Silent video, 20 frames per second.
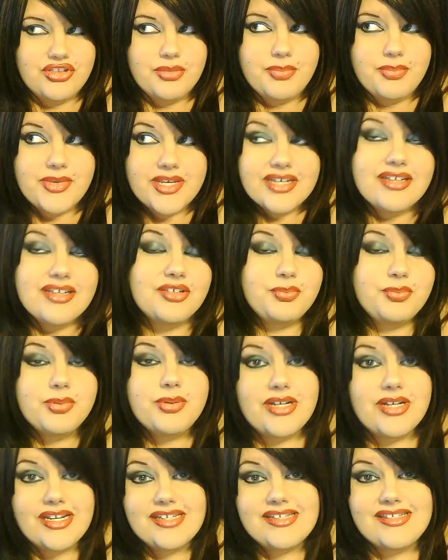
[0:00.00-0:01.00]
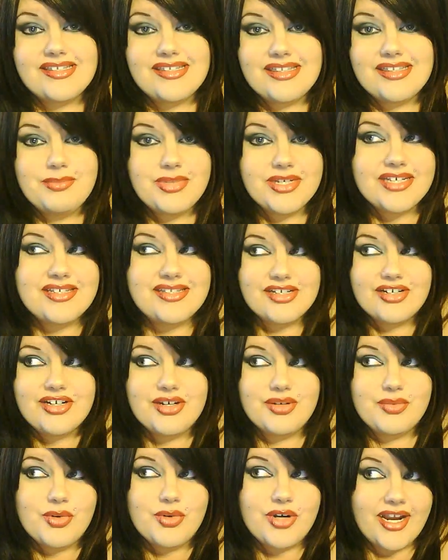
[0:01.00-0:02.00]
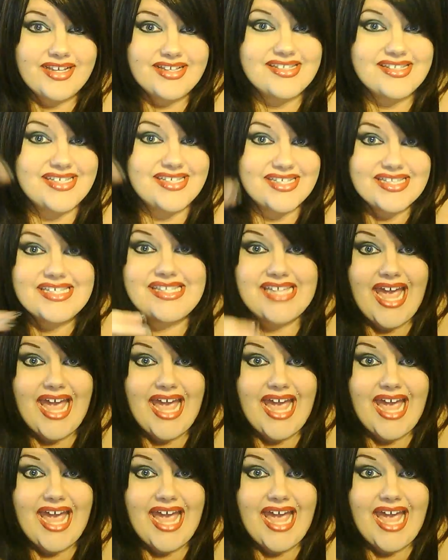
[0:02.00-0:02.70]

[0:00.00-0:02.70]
the biggest area where I can see this